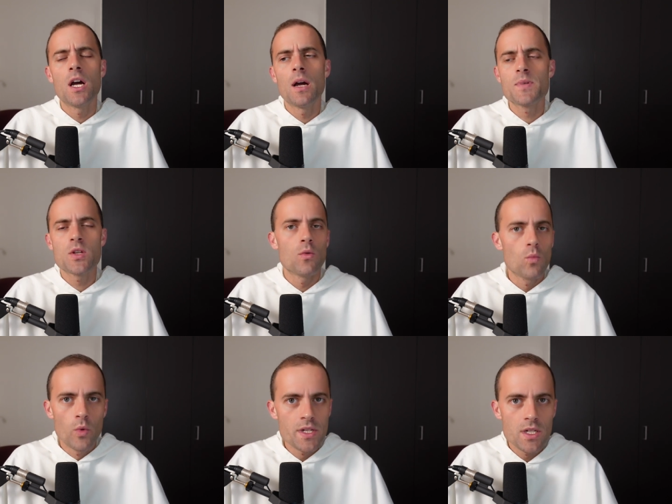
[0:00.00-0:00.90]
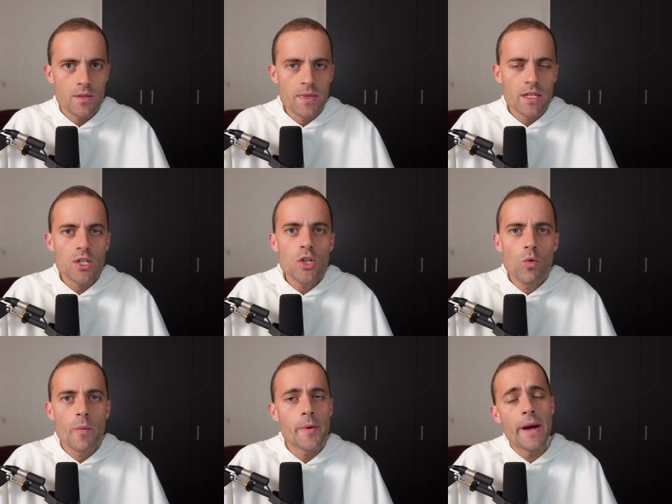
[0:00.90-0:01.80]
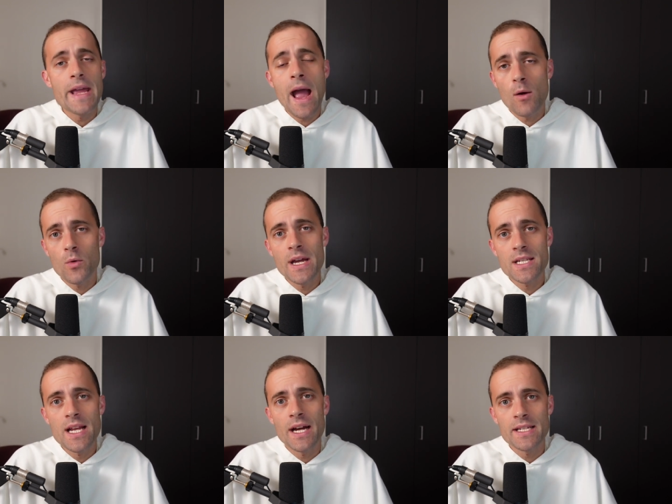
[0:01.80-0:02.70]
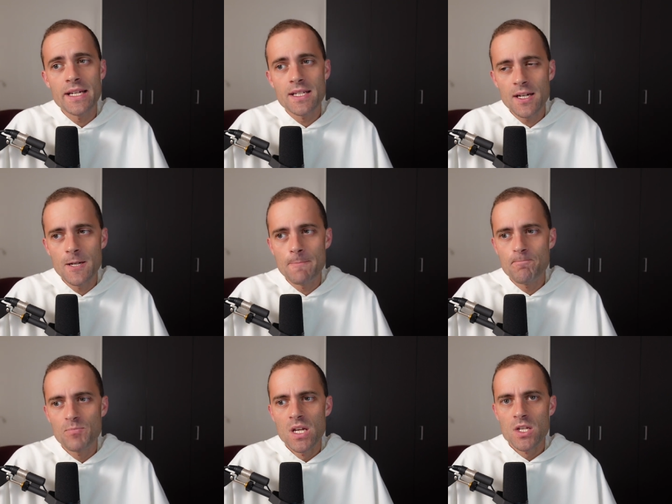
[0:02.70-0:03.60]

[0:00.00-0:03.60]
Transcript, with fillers: Um, so, what is it to me and to you, woman? My hour has not yet come.